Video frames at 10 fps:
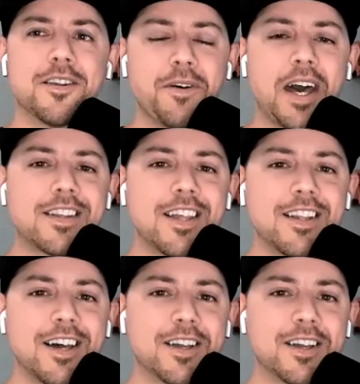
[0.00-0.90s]
fact that
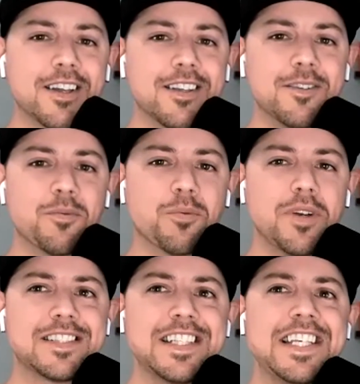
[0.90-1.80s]
like
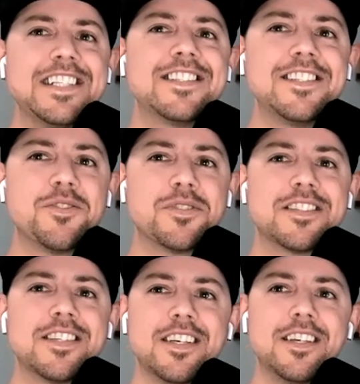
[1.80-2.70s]
it's easy to
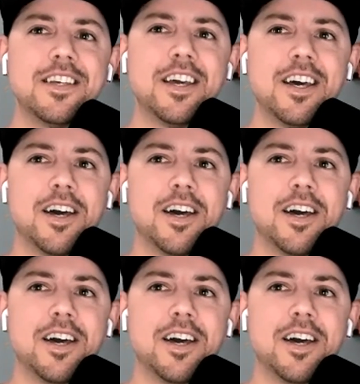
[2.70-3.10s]
see